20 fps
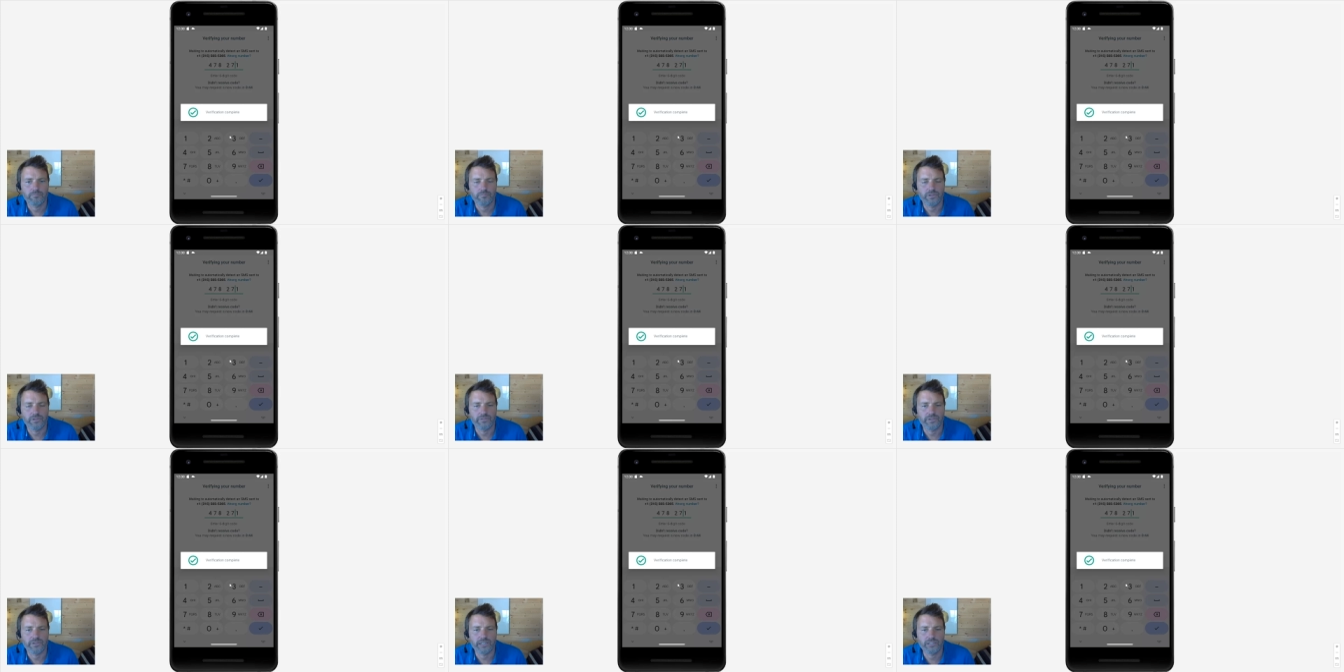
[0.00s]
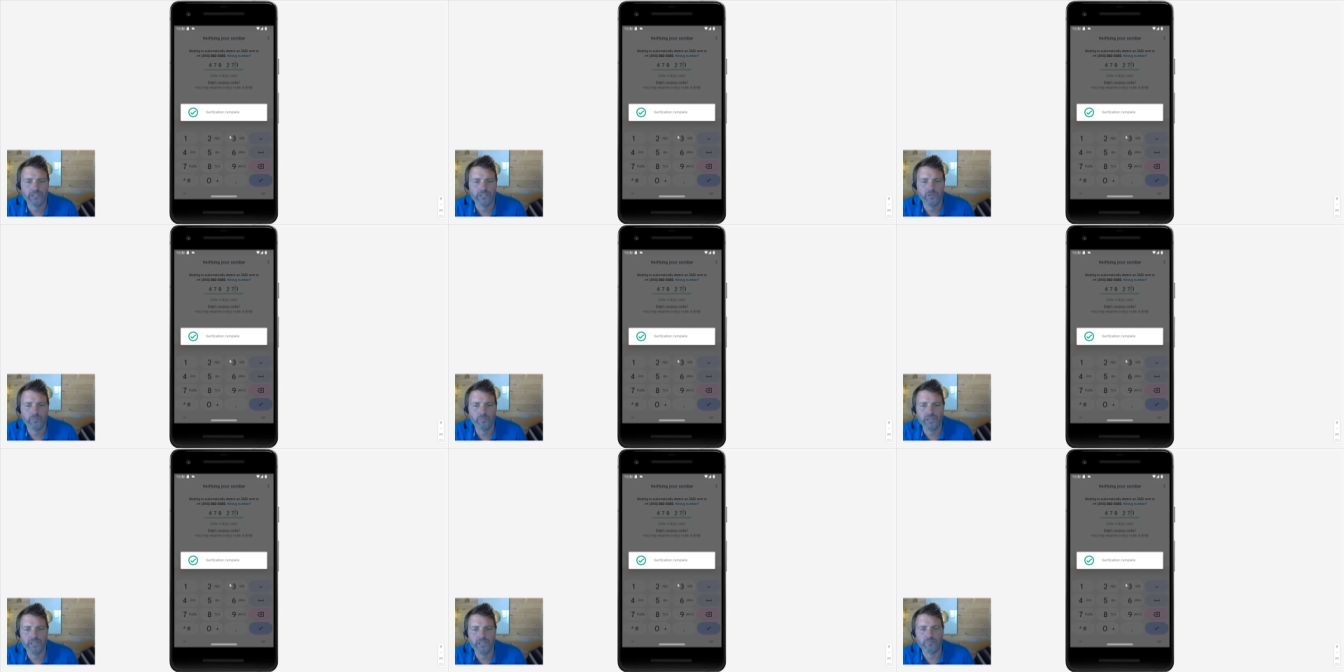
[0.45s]
verification
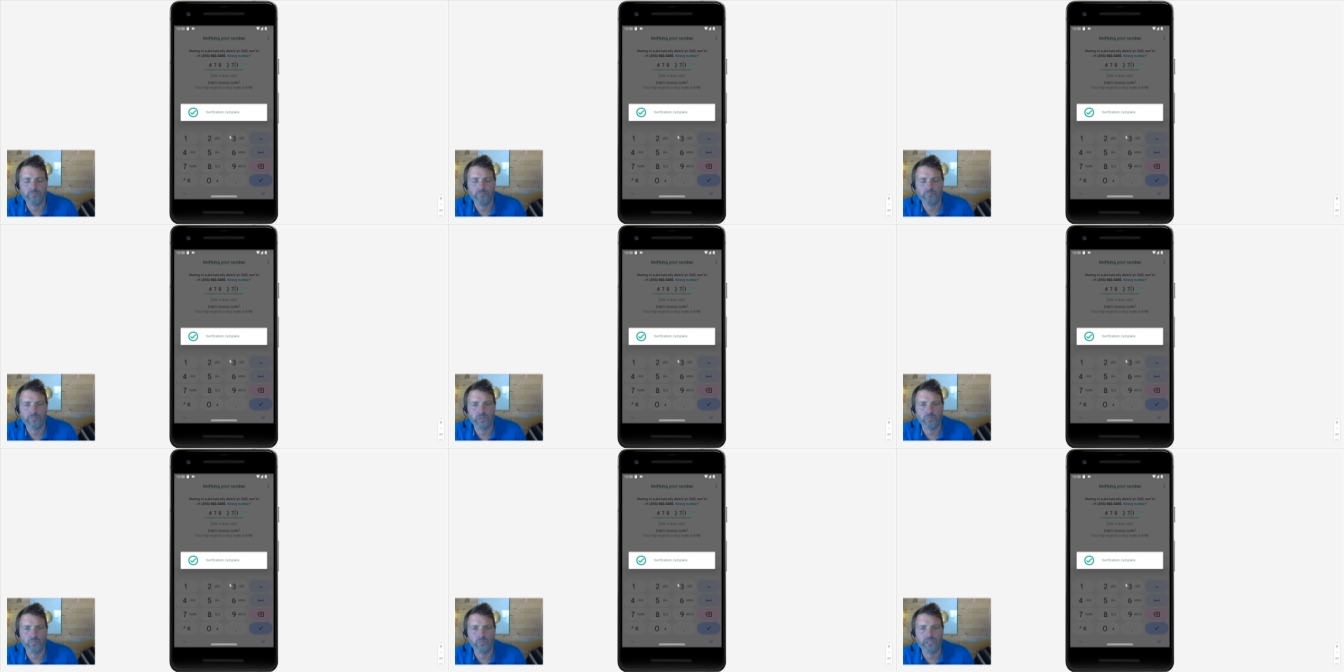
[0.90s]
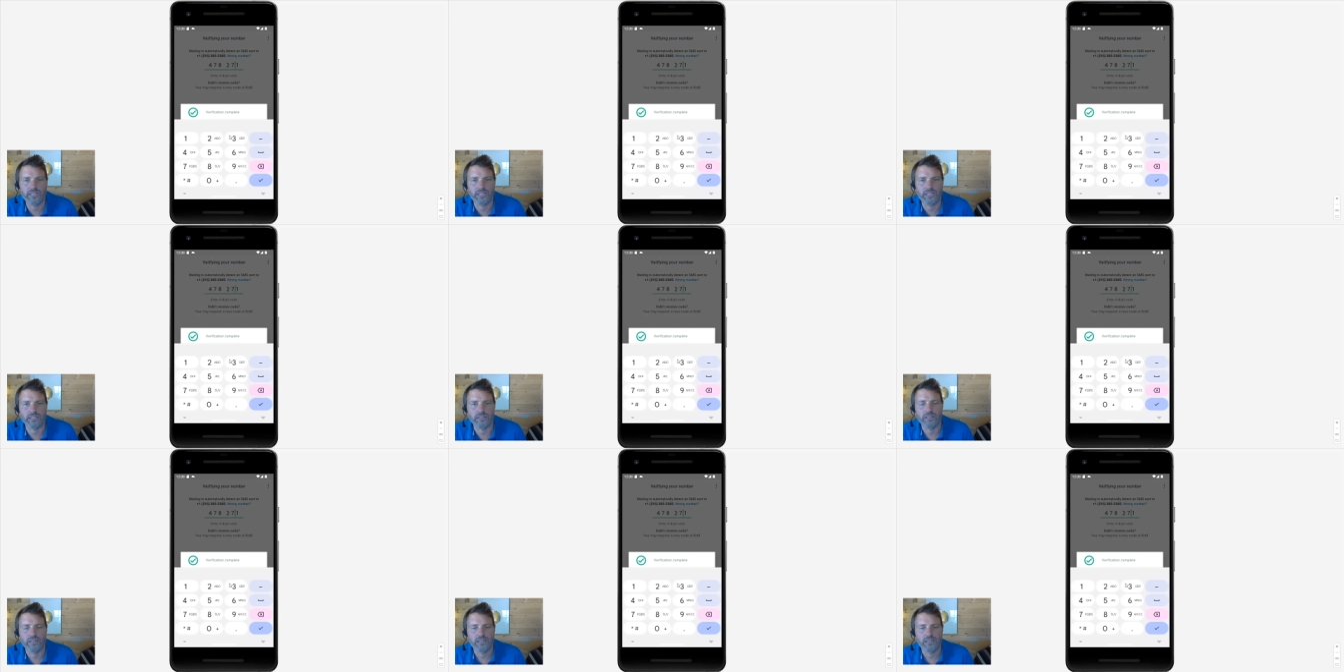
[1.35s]
complete and we're
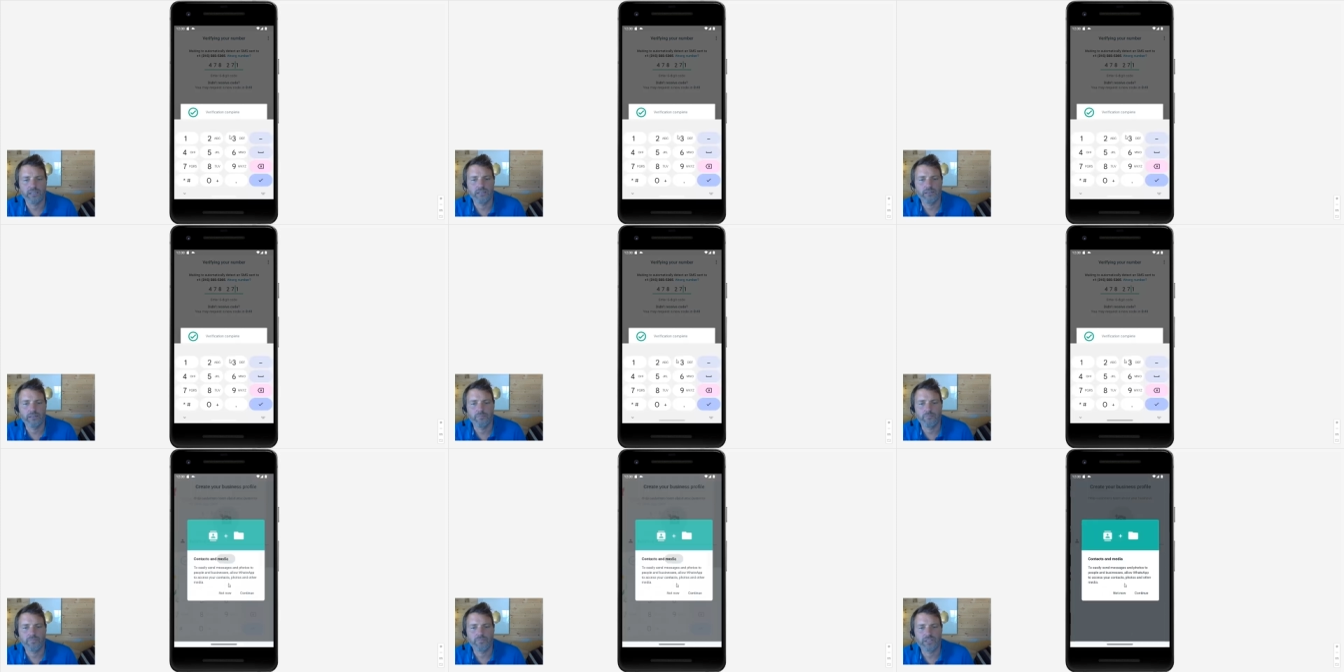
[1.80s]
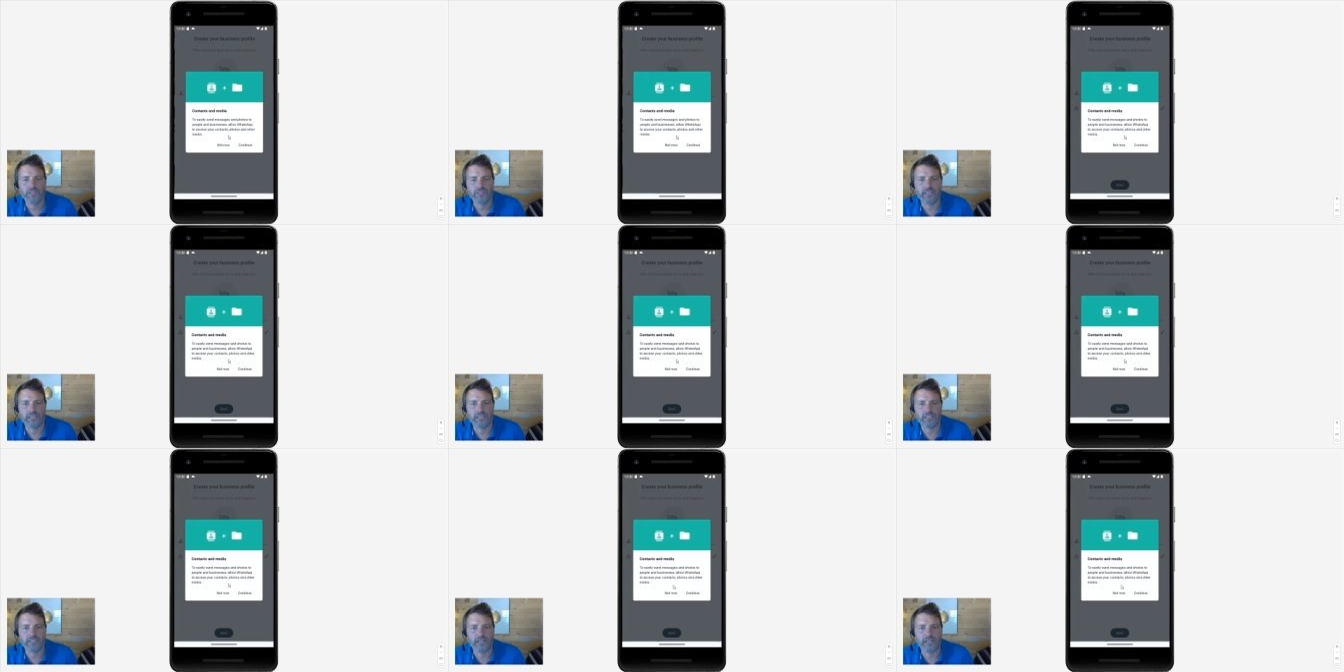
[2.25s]
done so
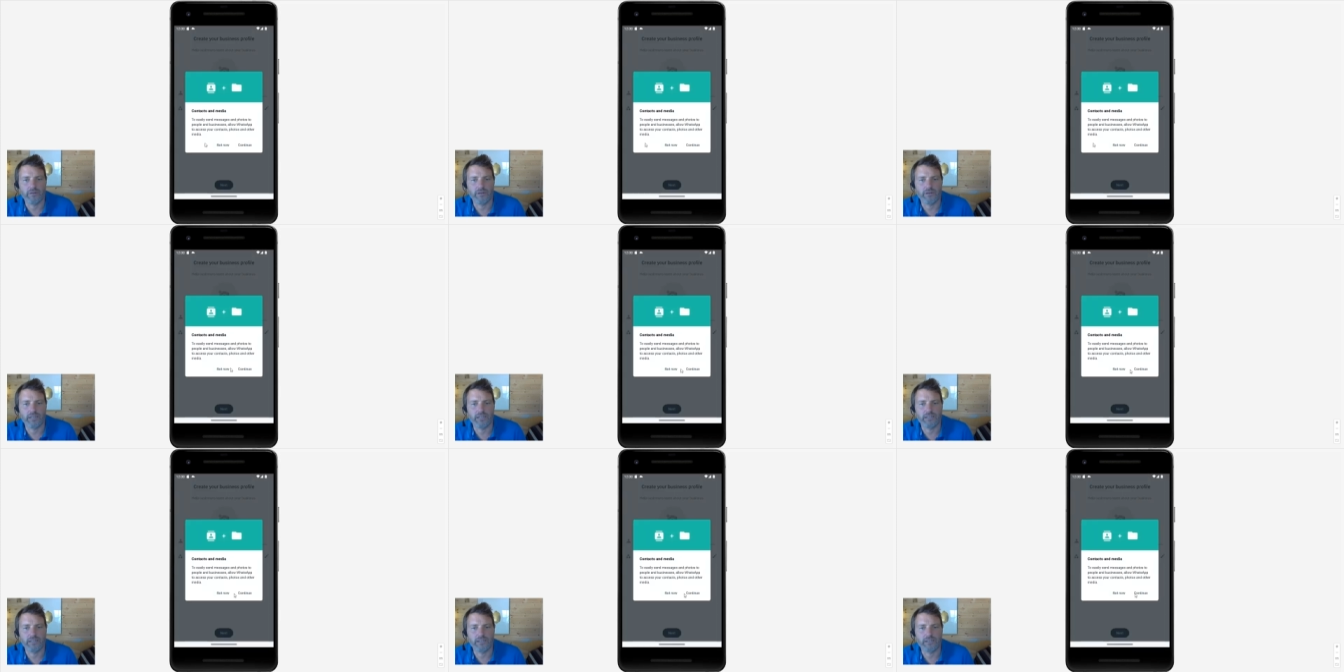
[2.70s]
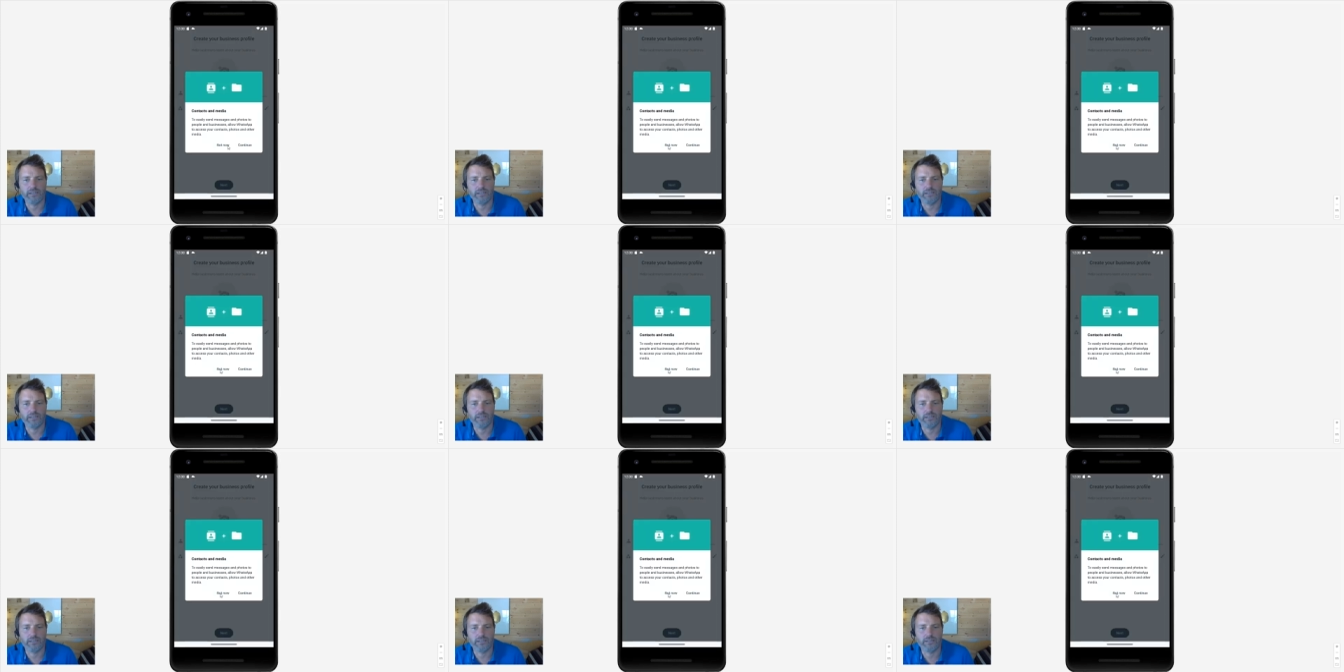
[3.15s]
that's our
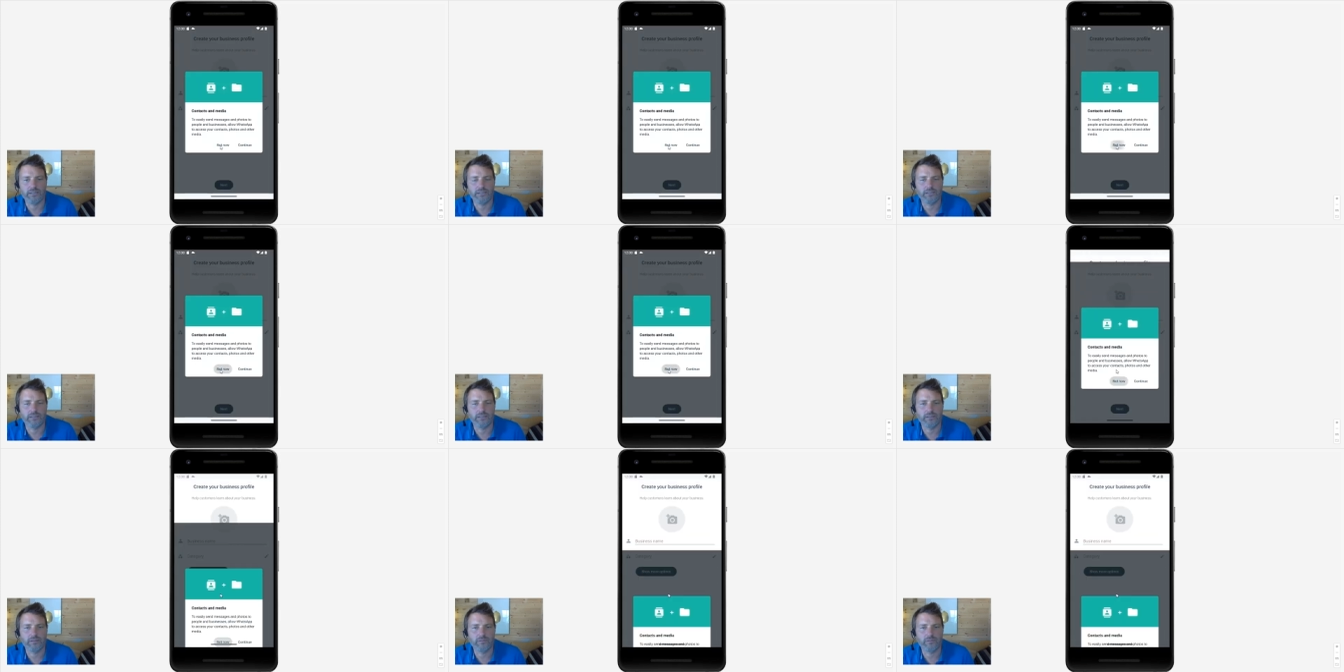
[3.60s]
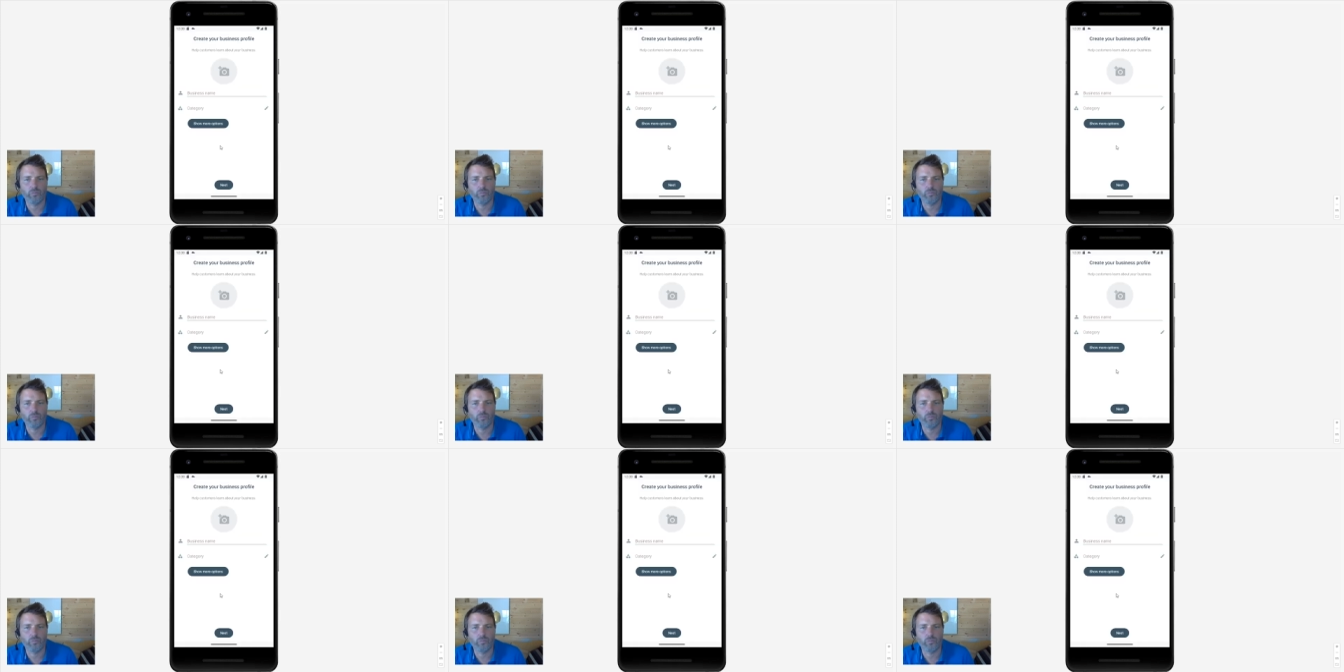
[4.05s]
uh,